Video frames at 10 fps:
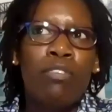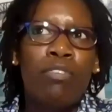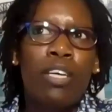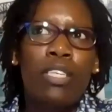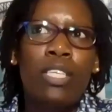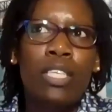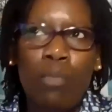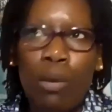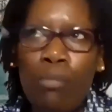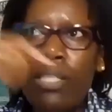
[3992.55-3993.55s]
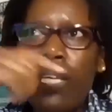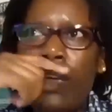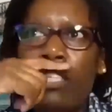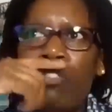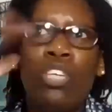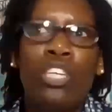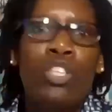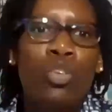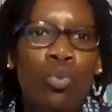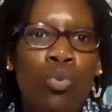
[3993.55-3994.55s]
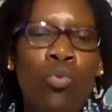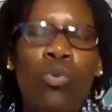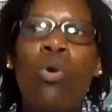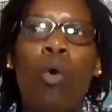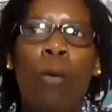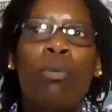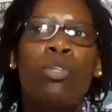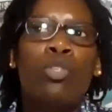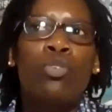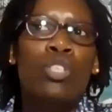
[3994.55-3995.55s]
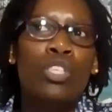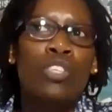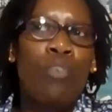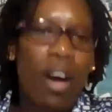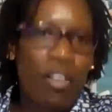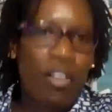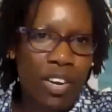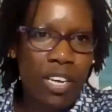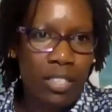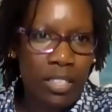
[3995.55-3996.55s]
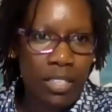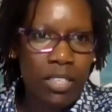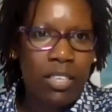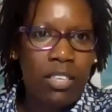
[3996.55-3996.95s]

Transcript: In fact, there's a website. If you just Google opportunities for Africans,